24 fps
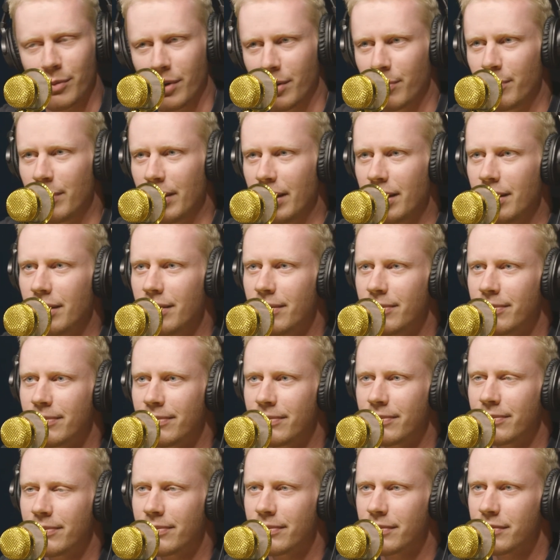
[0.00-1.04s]
are big,
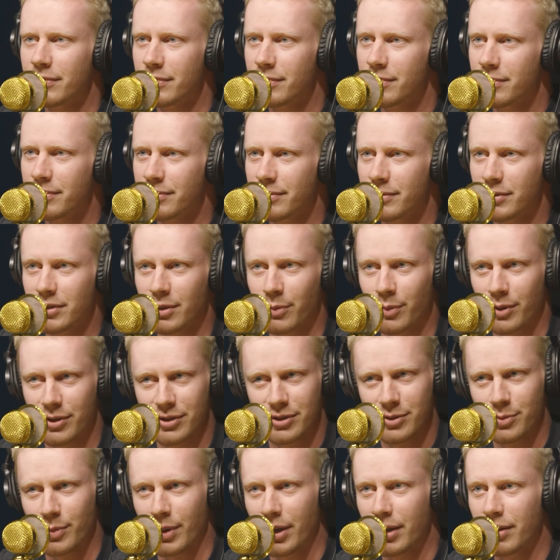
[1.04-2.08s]
some are
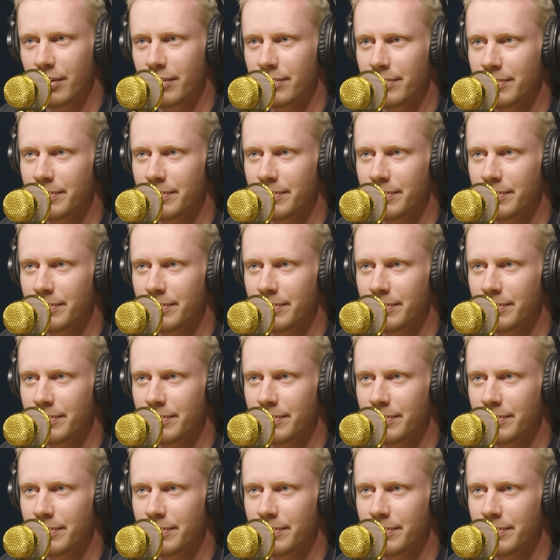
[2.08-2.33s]
small,